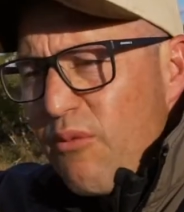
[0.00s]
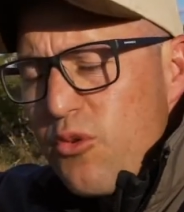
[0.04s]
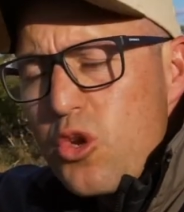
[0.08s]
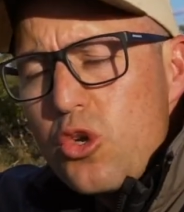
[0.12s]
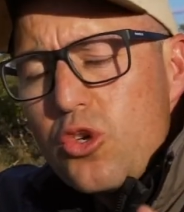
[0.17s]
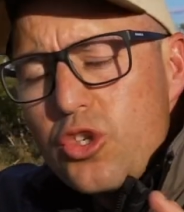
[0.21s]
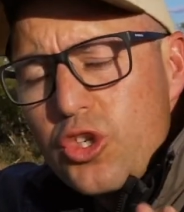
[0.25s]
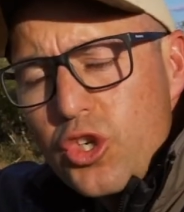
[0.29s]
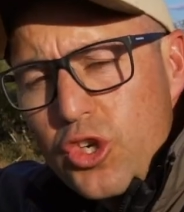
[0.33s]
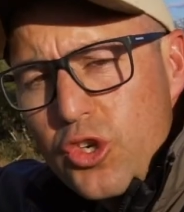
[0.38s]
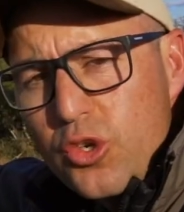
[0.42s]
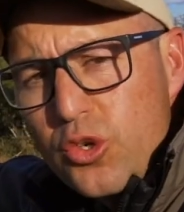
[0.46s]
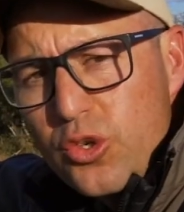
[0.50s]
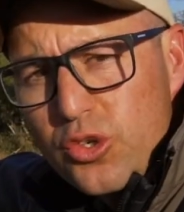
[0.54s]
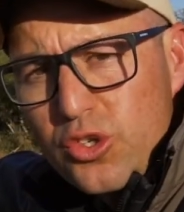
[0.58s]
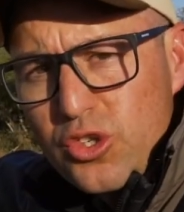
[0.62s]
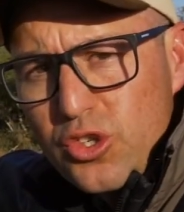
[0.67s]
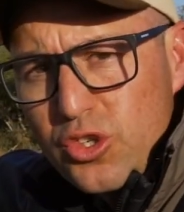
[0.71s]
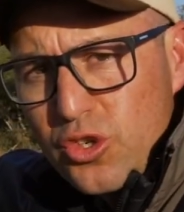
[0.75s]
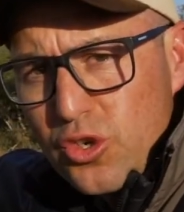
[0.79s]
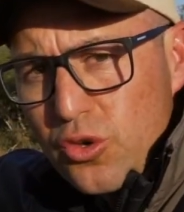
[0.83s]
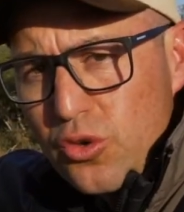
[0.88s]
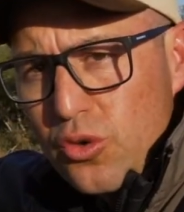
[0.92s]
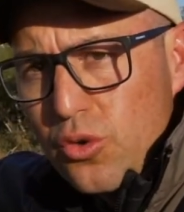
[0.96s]
you choose
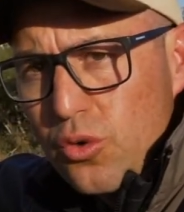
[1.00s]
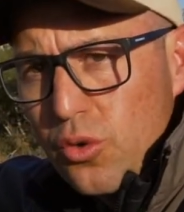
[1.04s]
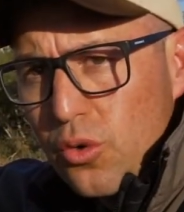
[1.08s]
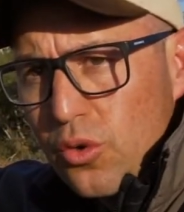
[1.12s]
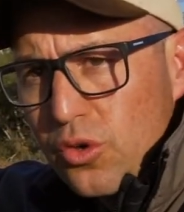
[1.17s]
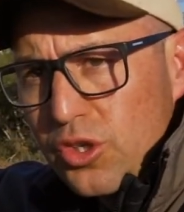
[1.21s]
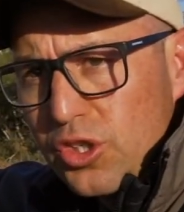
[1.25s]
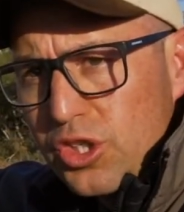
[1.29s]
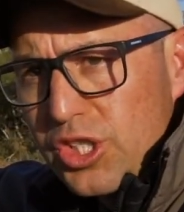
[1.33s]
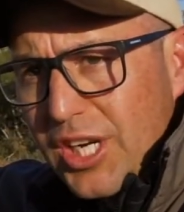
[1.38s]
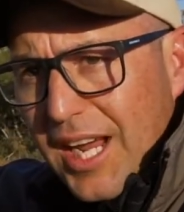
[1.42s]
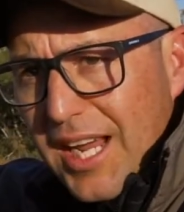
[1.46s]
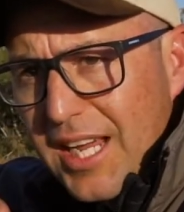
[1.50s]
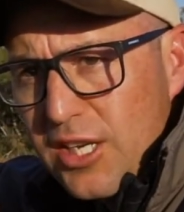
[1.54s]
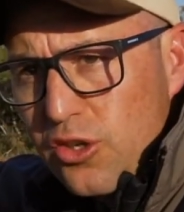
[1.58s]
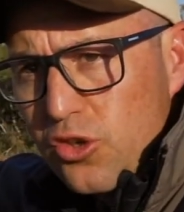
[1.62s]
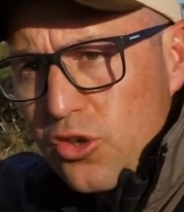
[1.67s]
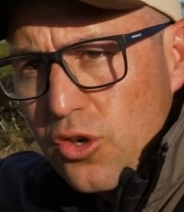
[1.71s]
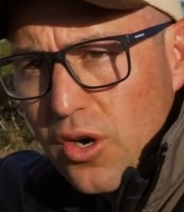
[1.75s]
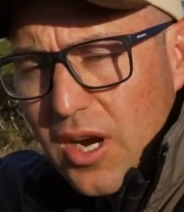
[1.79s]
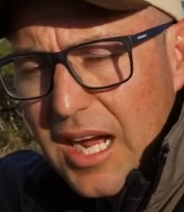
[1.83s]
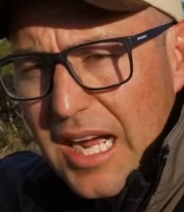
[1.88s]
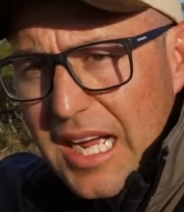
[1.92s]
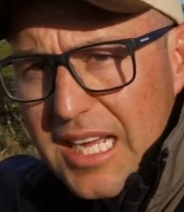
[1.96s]
to change
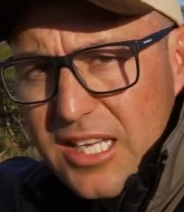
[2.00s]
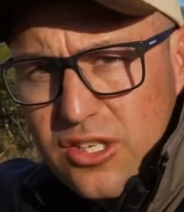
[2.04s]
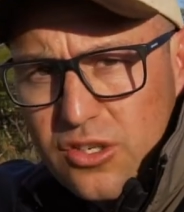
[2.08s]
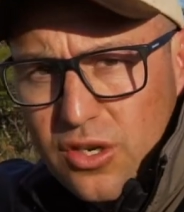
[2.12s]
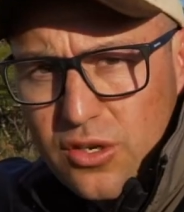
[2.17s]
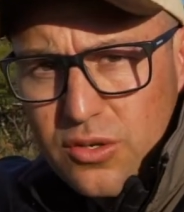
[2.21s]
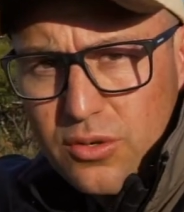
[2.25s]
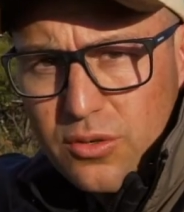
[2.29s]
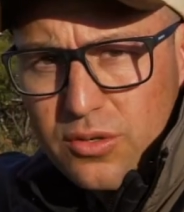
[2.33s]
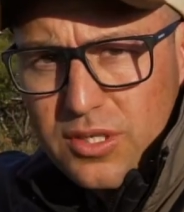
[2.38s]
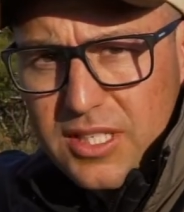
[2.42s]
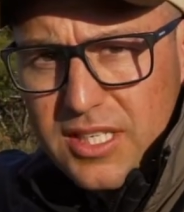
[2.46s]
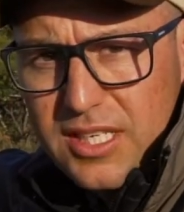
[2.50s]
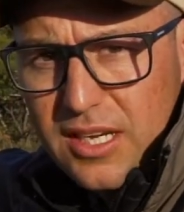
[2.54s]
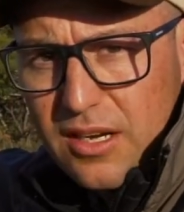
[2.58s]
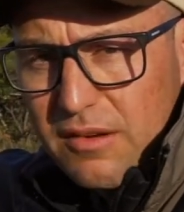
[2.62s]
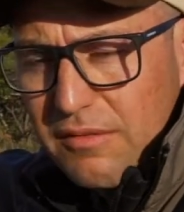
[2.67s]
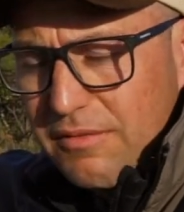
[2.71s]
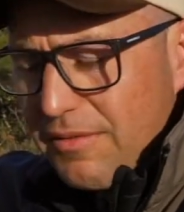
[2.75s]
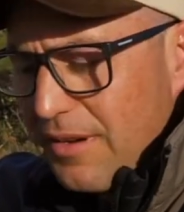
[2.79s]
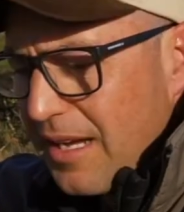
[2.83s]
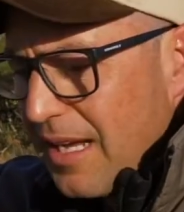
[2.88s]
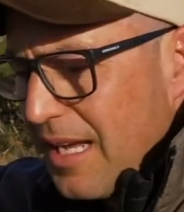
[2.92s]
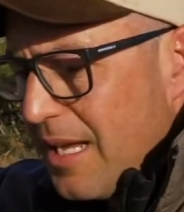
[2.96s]
your ISO
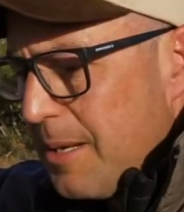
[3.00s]
yourself,